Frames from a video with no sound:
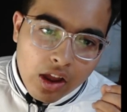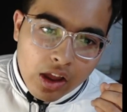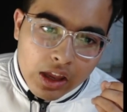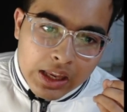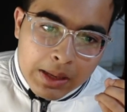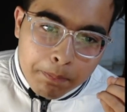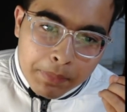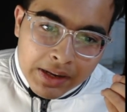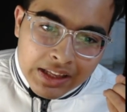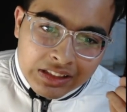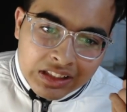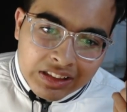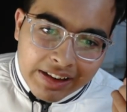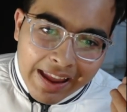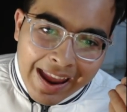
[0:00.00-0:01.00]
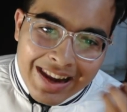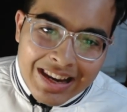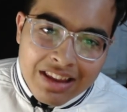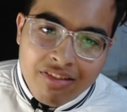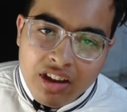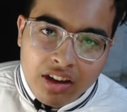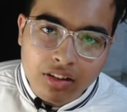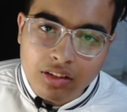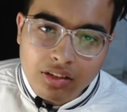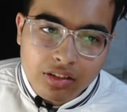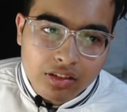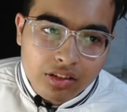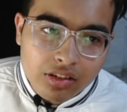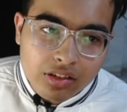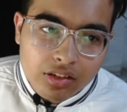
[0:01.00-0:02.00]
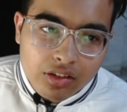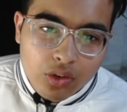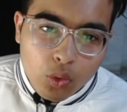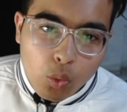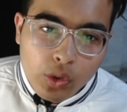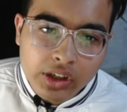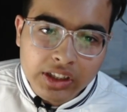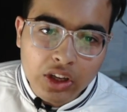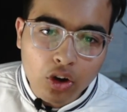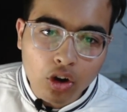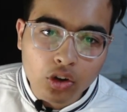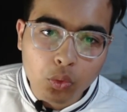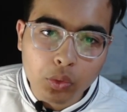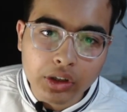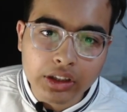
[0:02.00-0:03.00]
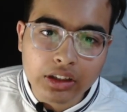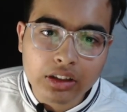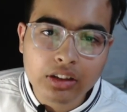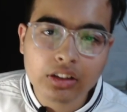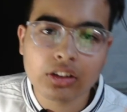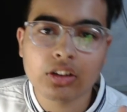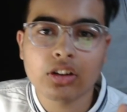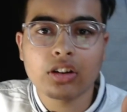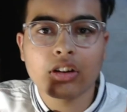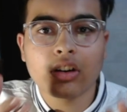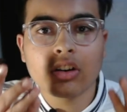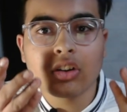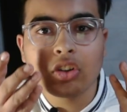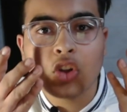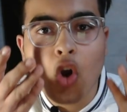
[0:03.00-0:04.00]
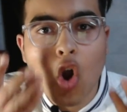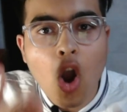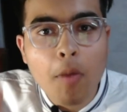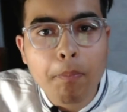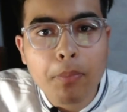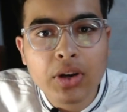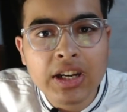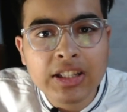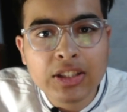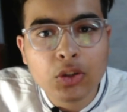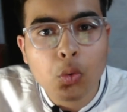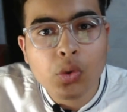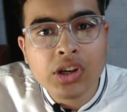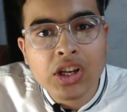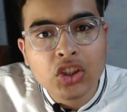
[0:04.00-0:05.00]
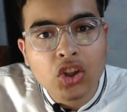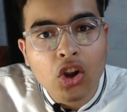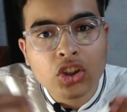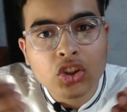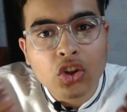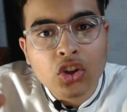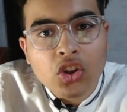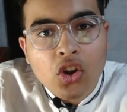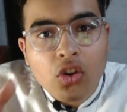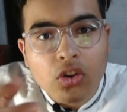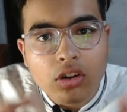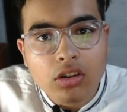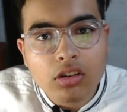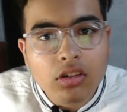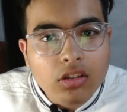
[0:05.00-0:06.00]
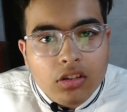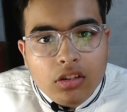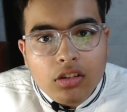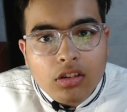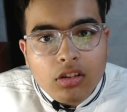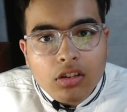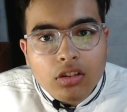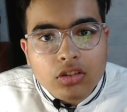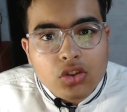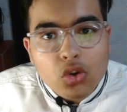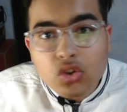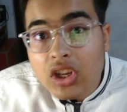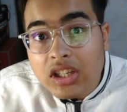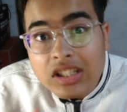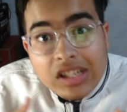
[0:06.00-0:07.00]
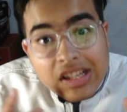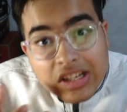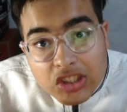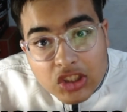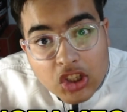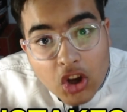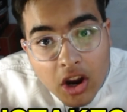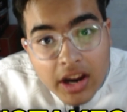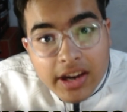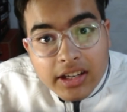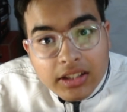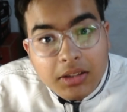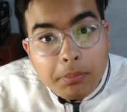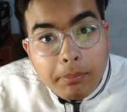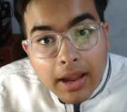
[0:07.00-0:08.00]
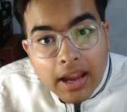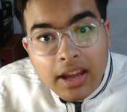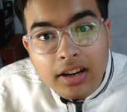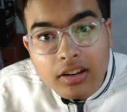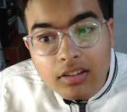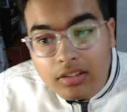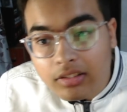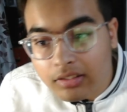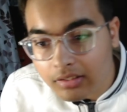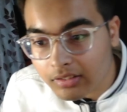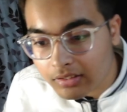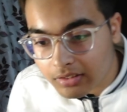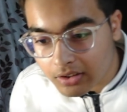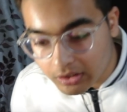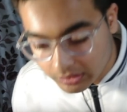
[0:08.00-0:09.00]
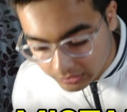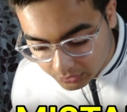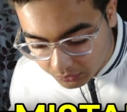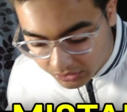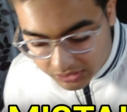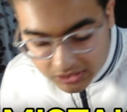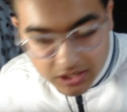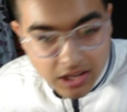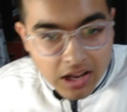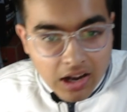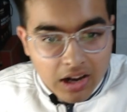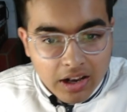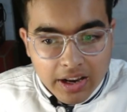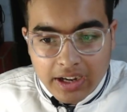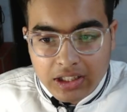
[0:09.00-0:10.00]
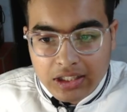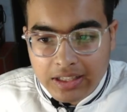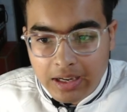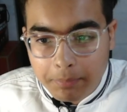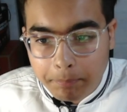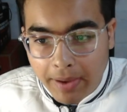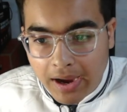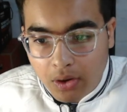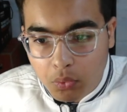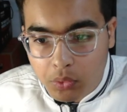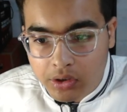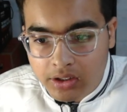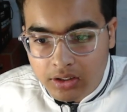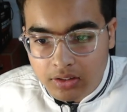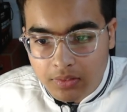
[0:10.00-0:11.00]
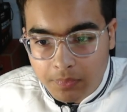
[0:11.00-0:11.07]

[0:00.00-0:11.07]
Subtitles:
He plays it anywhere. Queen take on queen. Your opponent's queen is also here. So just enjoy it, man. Anyways, let us get backward.